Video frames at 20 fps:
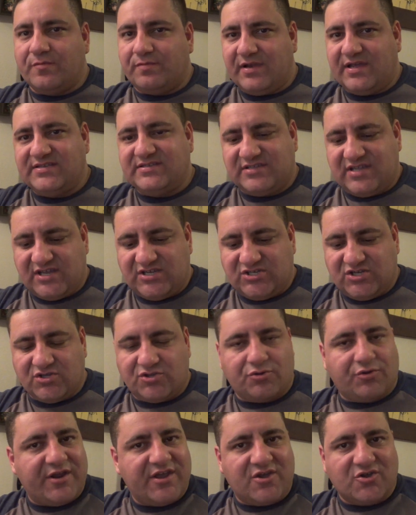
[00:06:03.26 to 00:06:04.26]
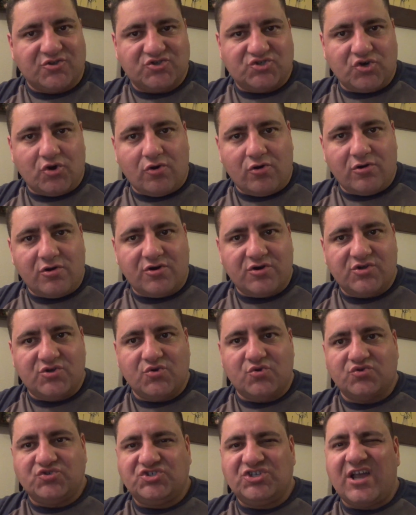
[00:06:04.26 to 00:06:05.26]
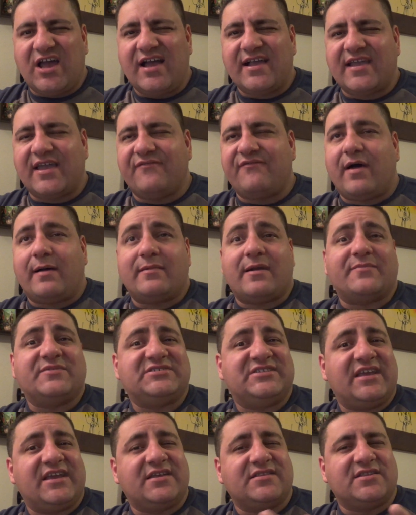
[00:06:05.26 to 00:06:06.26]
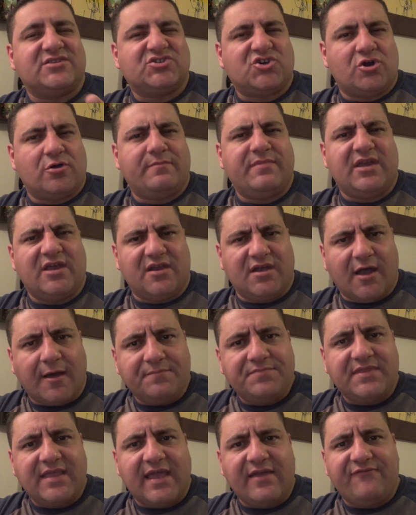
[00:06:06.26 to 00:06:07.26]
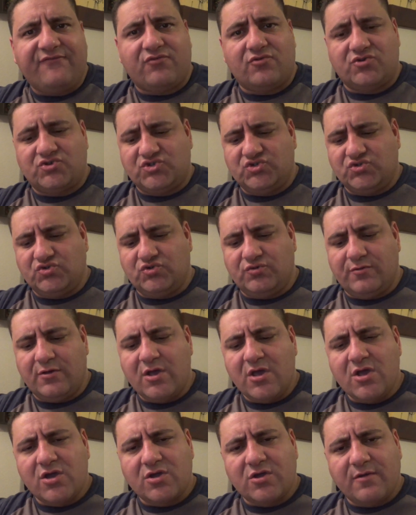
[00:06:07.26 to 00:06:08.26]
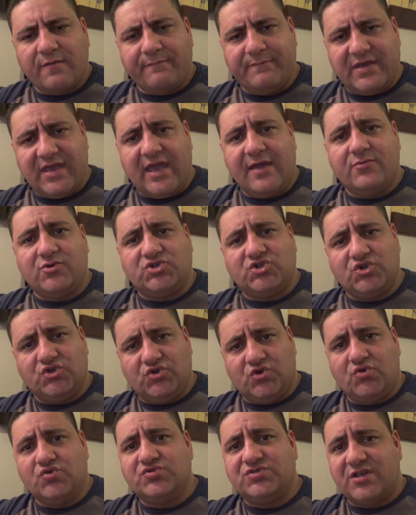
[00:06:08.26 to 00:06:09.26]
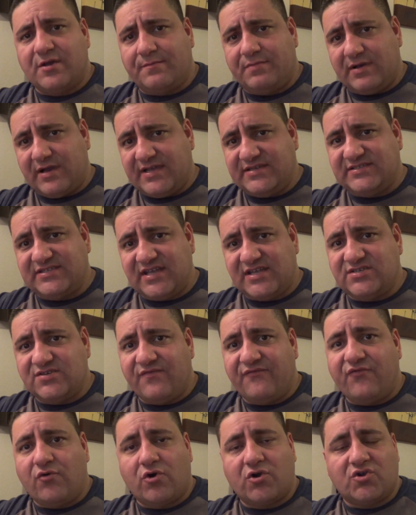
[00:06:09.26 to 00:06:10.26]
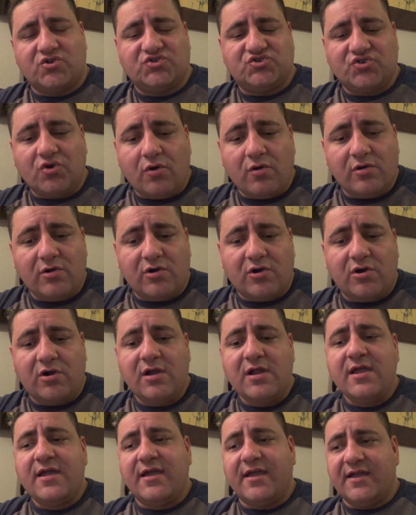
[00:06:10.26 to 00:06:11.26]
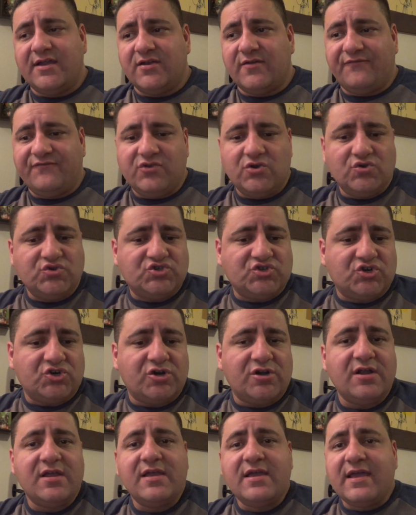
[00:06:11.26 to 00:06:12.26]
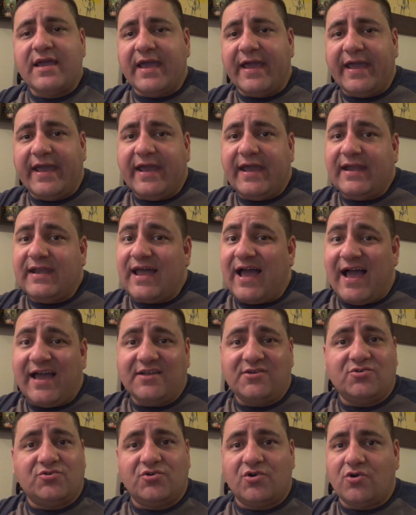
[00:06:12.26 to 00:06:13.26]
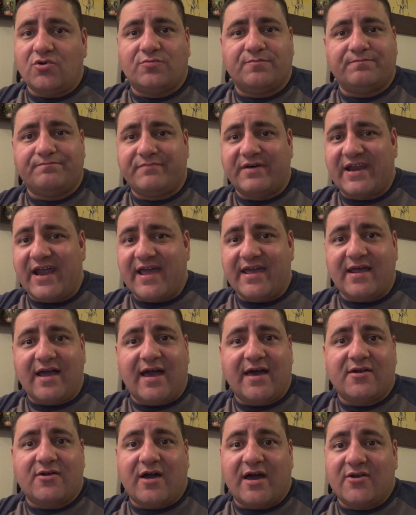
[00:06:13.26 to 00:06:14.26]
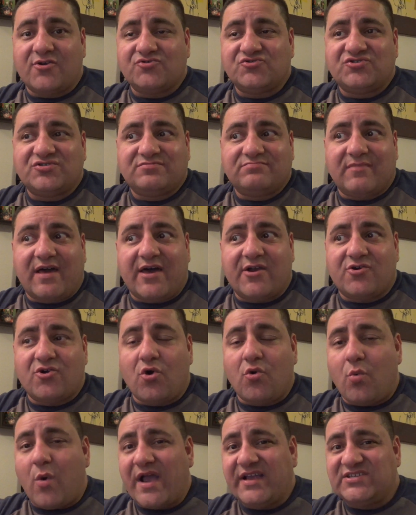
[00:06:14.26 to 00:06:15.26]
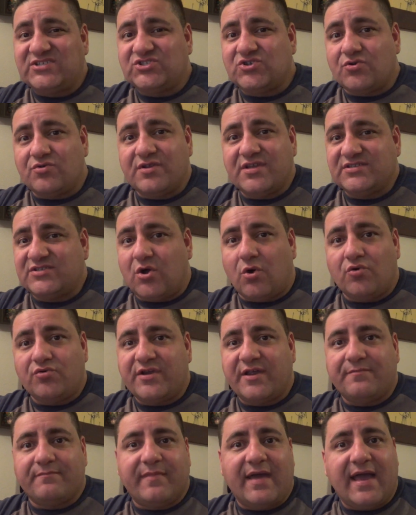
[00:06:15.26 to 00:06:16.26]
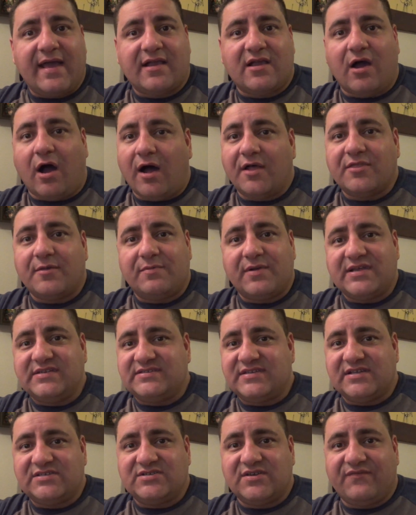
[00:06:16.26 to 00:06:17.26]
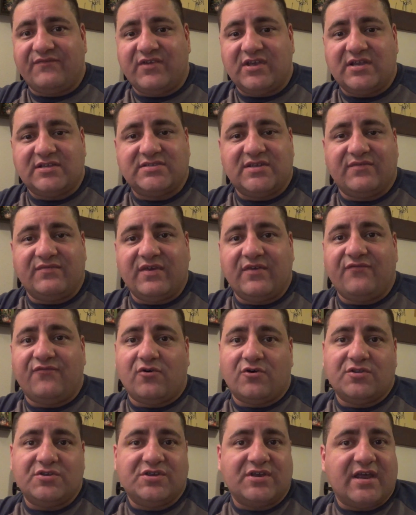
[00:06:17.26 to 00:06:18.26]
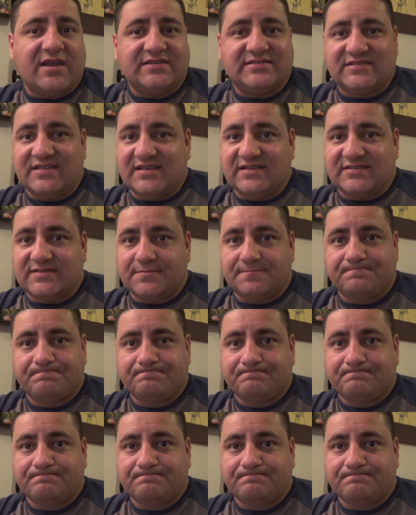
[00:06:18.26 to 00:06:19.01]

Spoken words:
your PlayStation 3 controller, DualShock. If I'm not mistaken, there's going to be an update to be able to use the PlayStation 4 controller in the future. And I don't know, but I don't know why Sony is holding back on the PlayStation Vita TV for the United States.